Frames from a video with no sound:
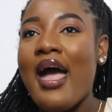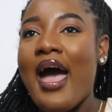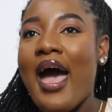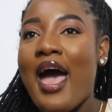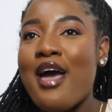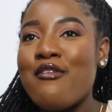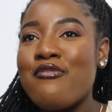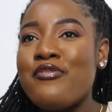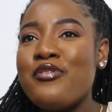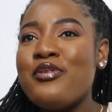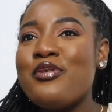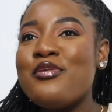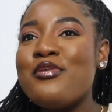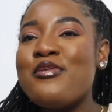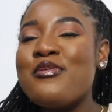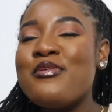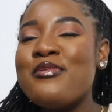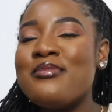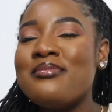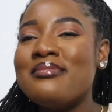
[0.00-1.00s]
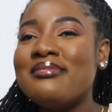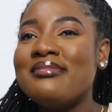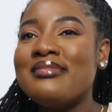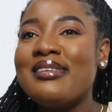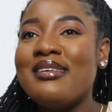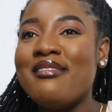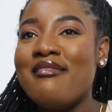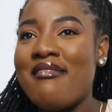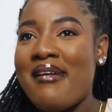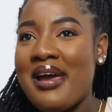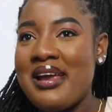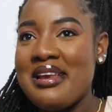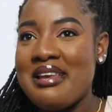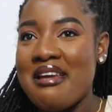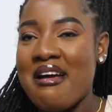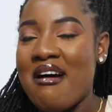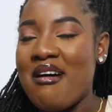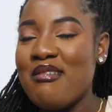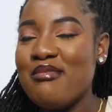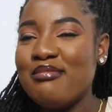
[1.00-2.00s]
I feel right
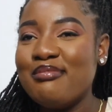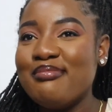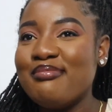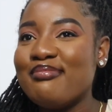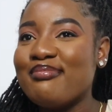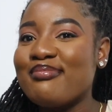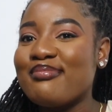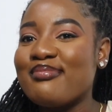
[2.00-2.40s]
now,